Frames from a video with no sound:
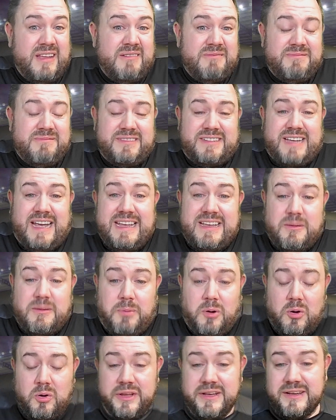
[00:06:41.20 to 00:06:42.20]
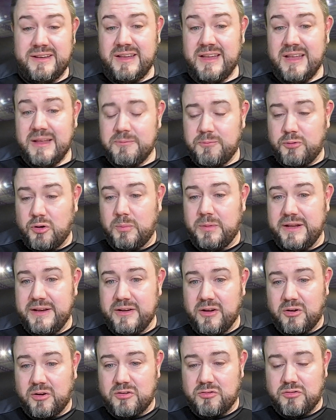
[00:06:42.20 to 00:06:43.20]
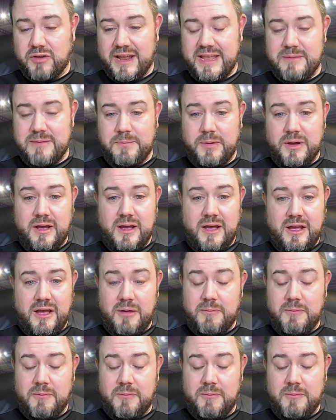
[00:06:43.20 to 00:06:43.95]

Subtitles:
Take a point, probably not great, but